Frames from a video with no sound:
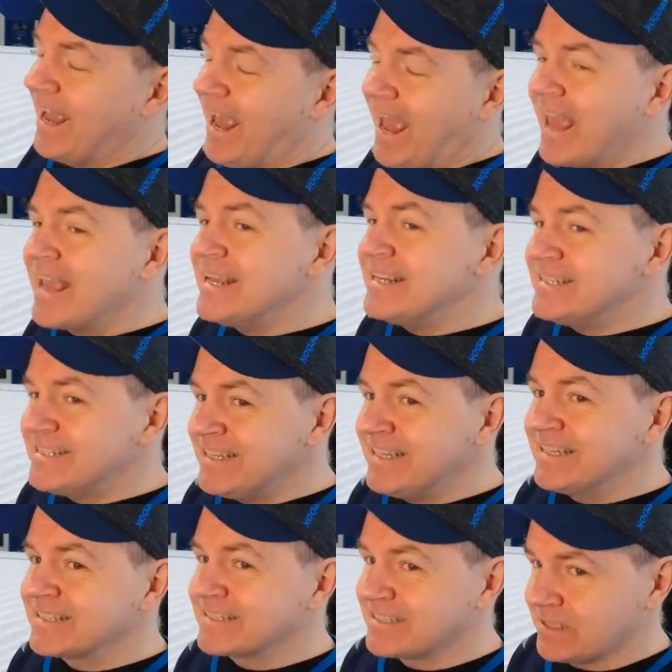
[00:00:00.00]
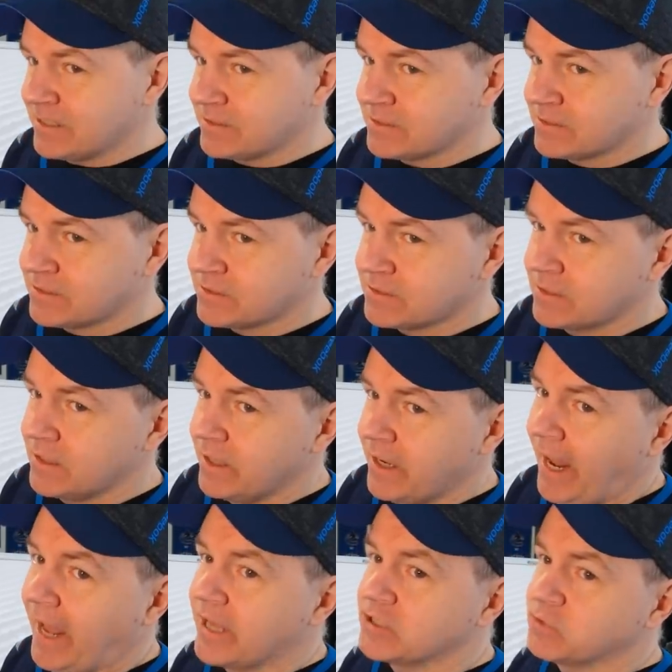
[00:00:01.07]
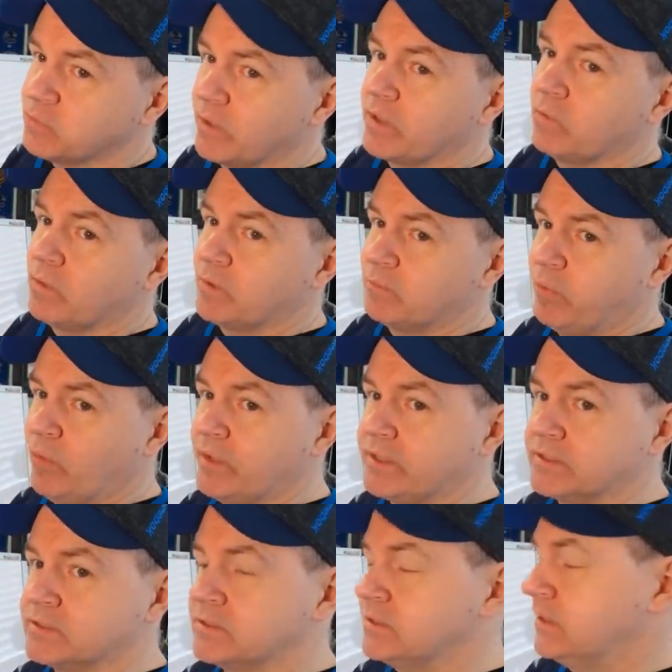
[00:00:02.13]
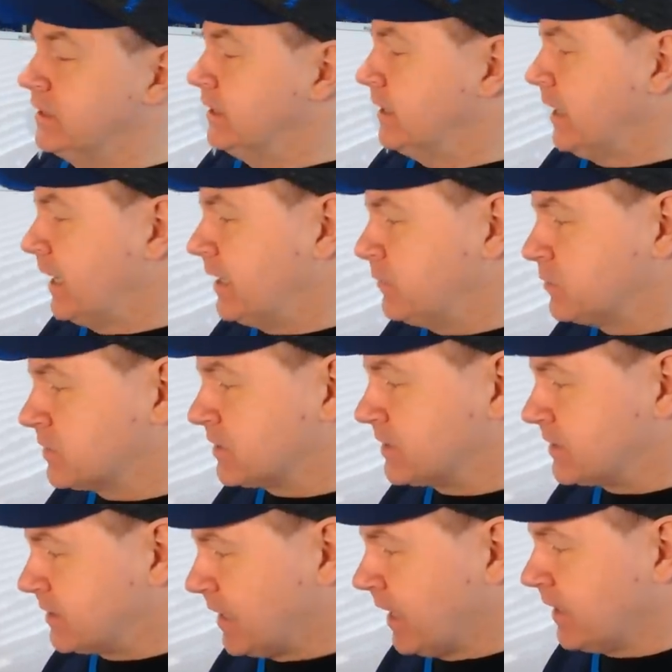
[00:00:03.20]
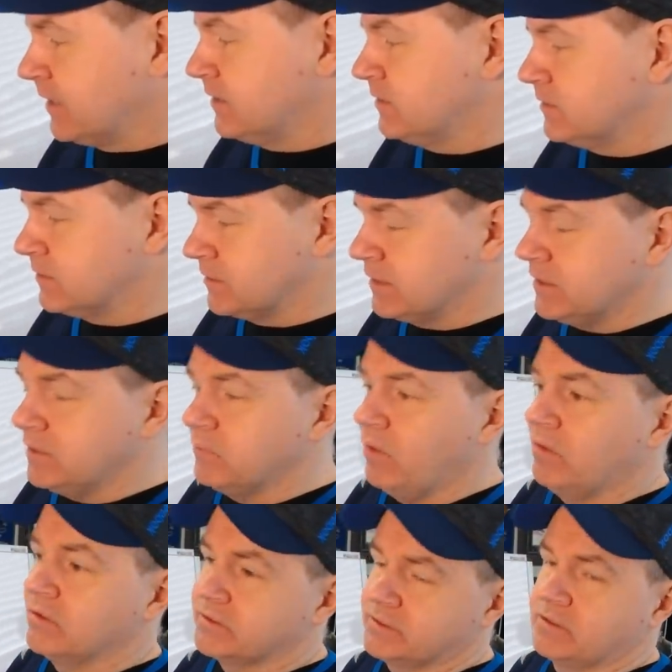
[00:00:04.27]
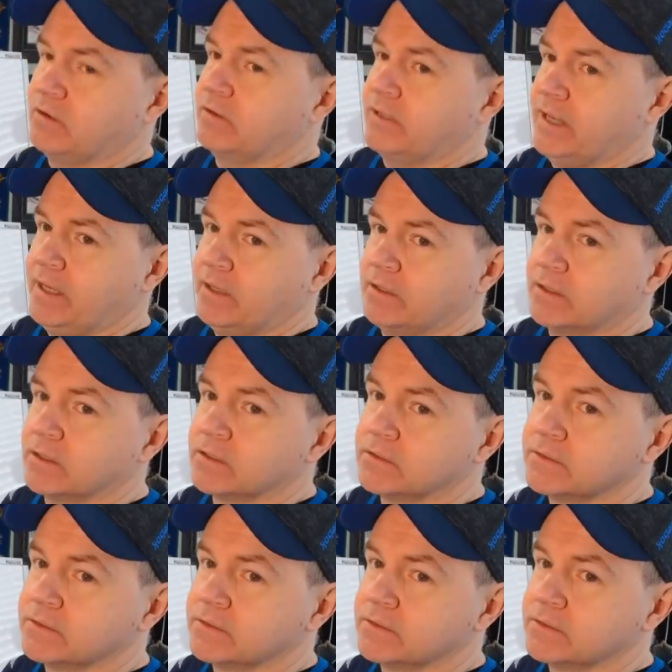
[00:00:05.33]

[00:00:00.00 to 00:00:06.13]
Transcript: 18 assists, and 21 points. And he was the second team All Star that year.